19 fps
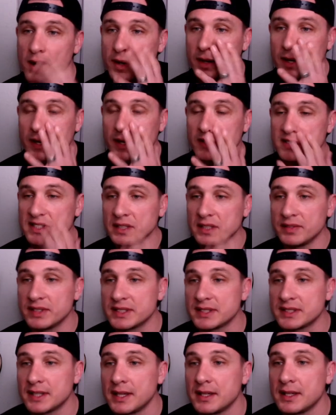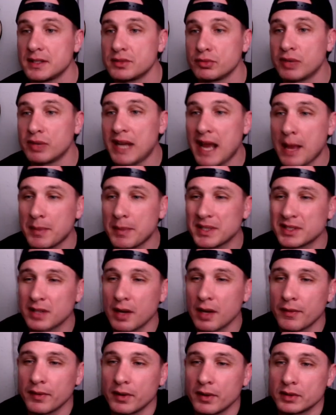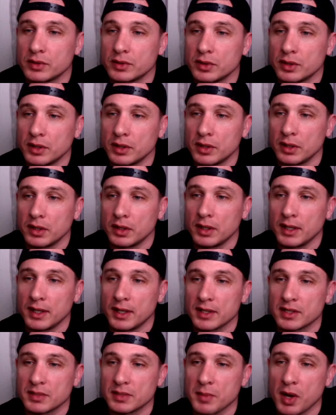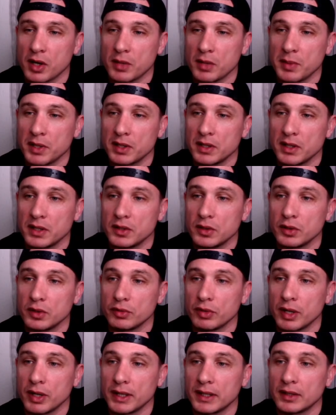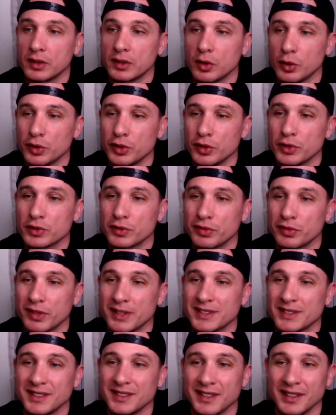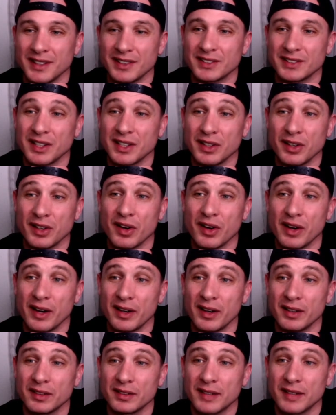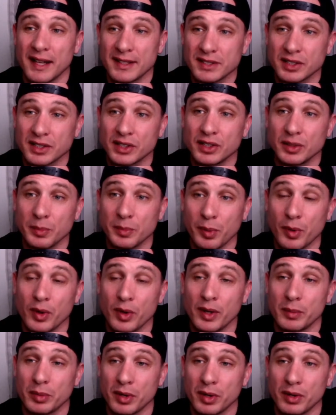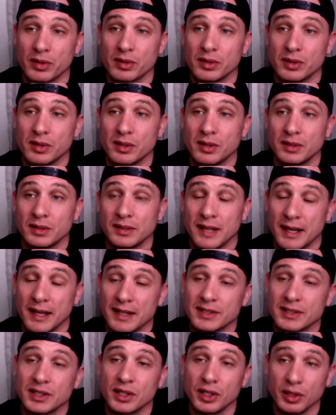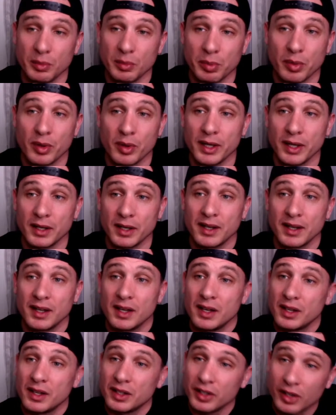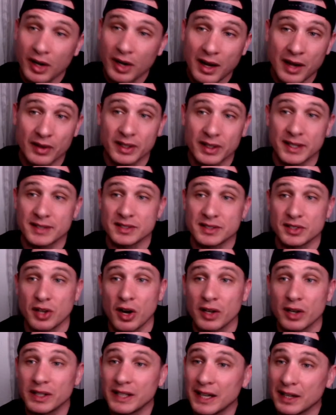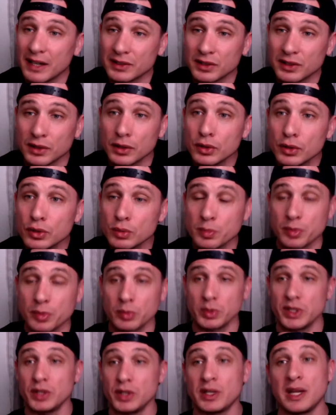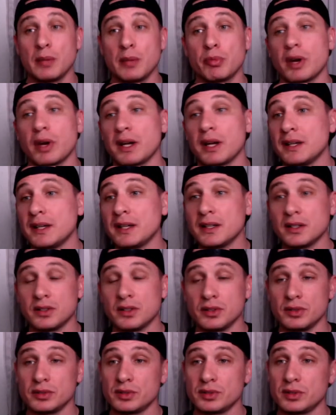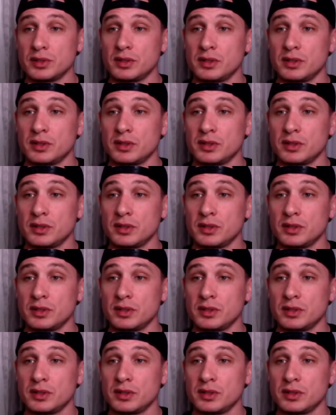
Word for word: Aaron Stevens says, rehab is tougher to, in a small community due to running into old user friends and dealers. There you go, Aaron. That's a good point, bro. That is a good point. You know how it is. It's hard to get out the loop when you keep running into dudes.